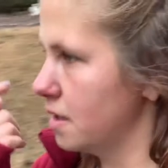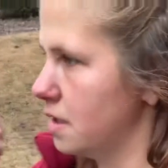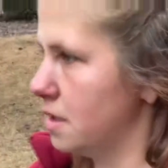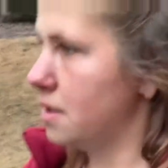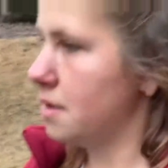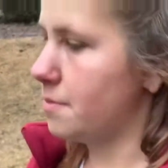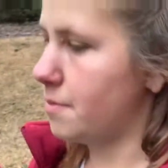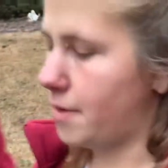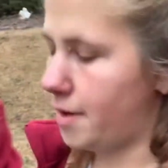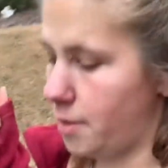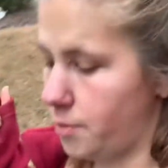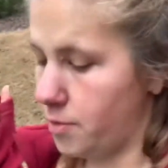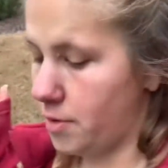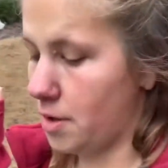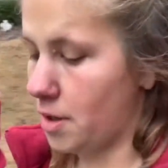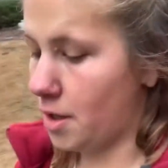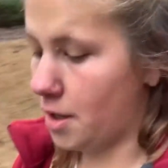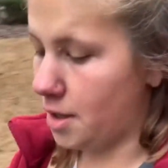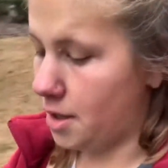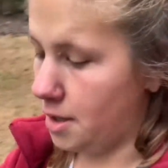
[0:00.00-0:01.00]
my,
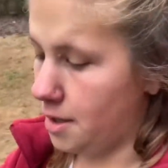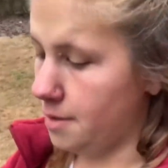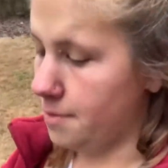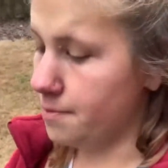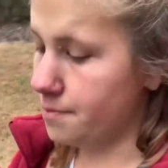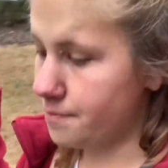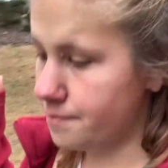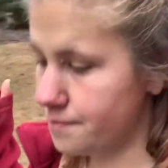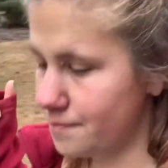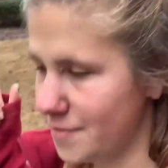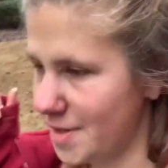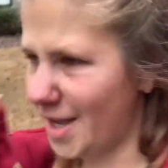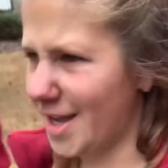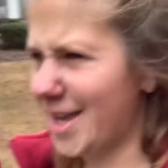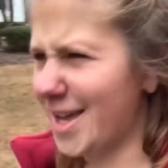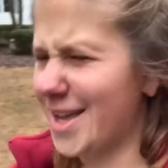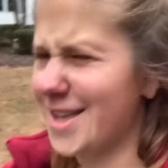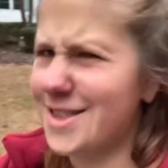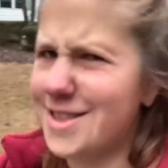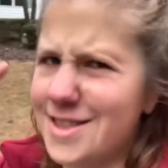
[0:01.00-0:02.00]
I
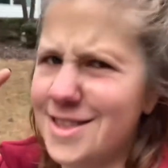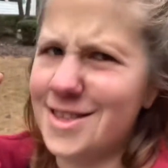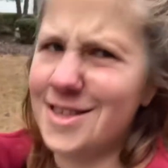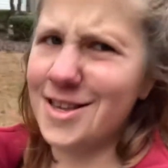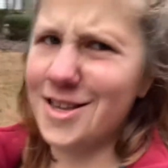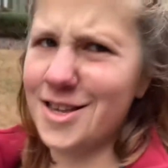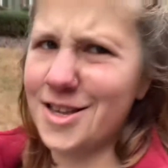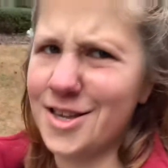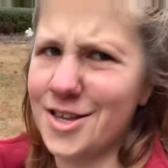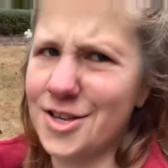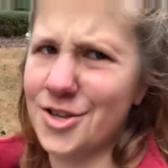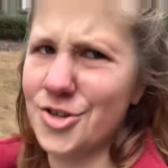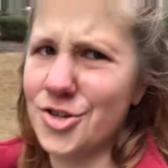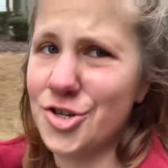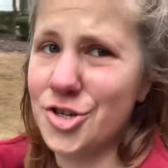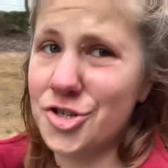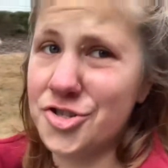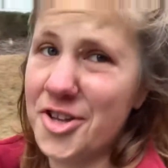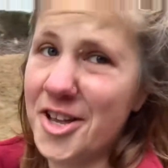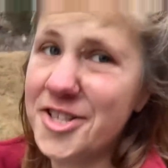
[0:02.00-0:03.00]
guess,
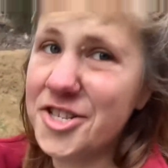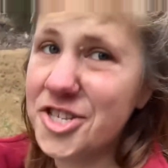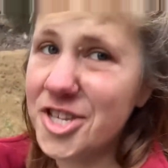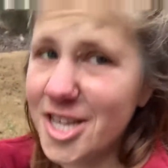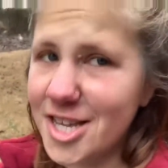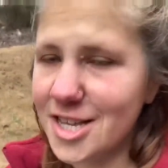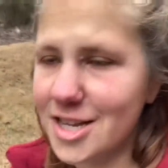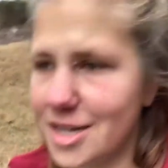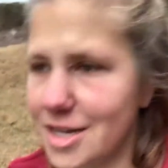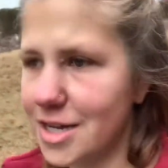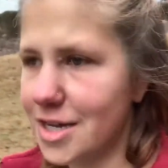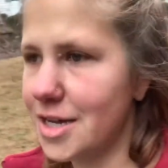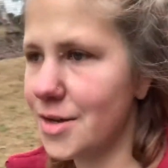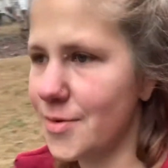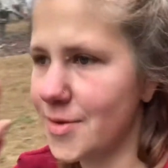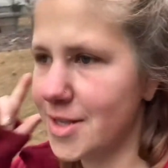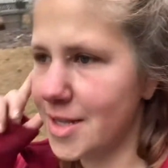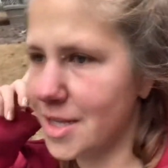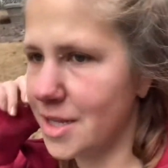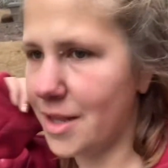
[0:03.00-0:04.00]
stretching. I
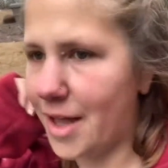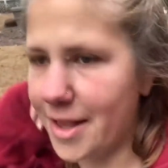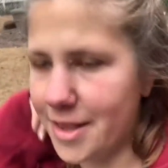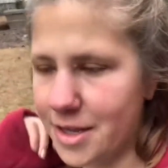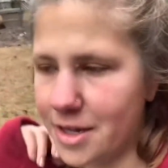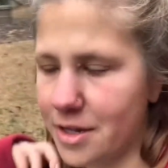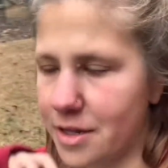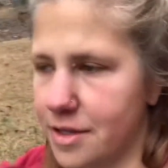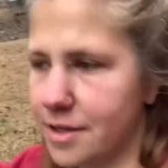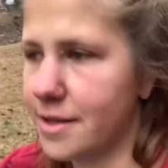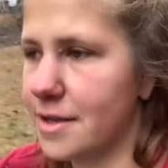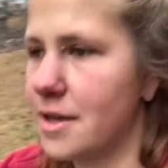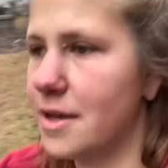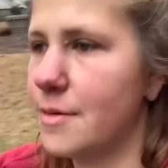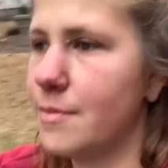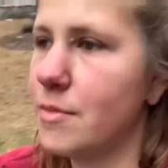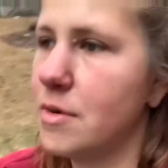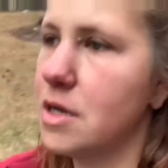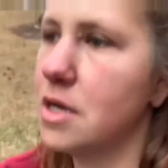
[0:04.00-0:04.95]
did some